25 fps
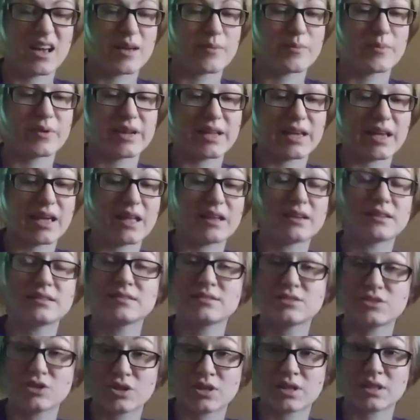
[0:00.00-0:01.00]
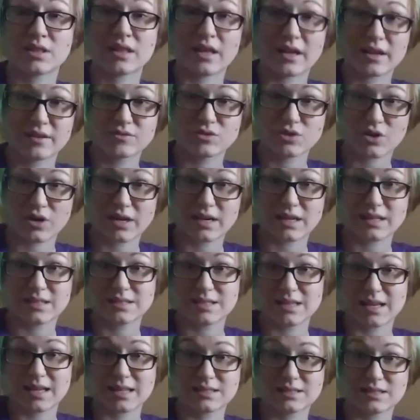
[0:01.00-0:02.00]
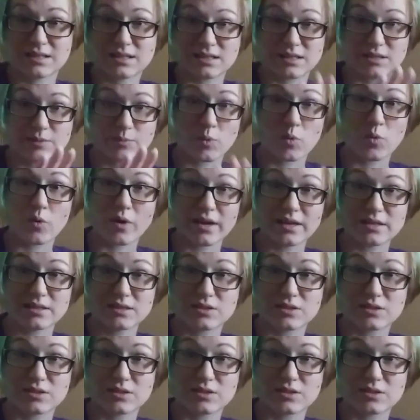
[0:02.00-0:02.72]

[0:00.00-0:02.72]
But again, it took a lot of training to get to this point.